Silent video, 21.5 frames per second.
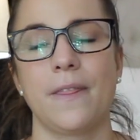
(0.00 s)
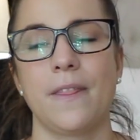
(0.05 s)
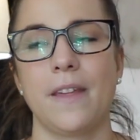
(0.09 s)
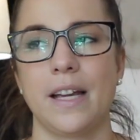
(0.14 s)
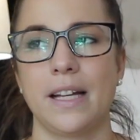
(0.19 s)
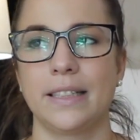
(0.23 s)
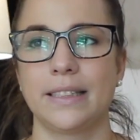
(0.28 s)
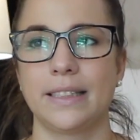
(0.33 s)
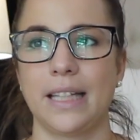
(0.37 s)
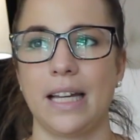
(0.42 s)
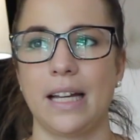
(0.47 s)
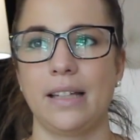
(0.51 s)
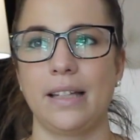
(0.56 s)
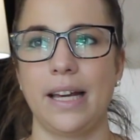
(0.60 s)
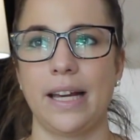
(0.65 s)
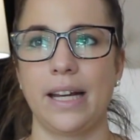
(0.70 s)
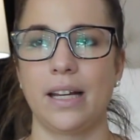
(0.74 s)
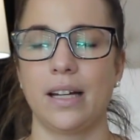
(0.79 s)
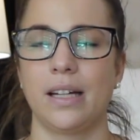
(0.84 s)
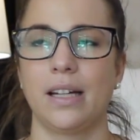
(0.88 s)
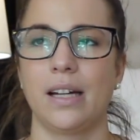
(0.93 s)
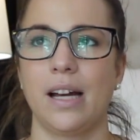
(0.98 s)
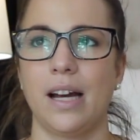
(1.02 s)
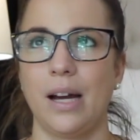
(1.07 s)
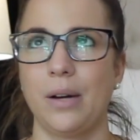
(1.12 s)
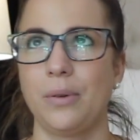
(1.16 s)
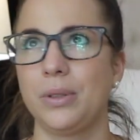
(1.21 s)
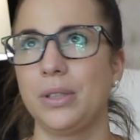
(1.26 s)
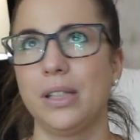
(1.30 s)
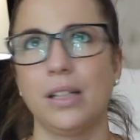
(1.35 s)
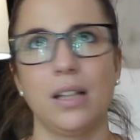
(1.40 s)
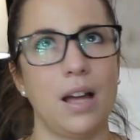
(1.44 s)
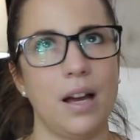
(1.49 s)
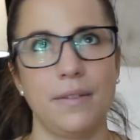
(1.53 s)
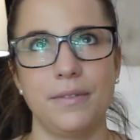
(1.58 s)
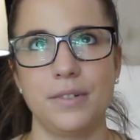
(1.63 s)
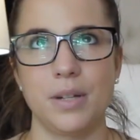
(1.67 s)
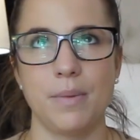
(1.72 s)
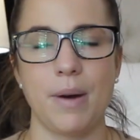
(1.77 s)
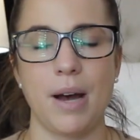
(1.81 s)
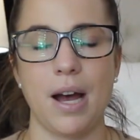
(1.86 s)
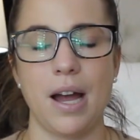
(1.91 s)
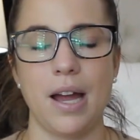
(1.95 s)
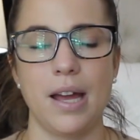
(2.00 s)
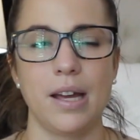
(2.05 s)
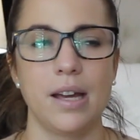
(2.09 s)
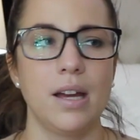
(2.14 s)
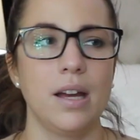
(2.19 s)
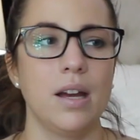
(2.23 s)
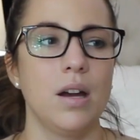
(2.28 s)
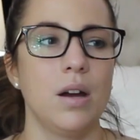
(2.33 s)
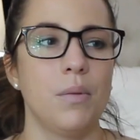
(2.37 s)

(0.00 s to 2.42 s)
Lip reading: things that like I would love to buy.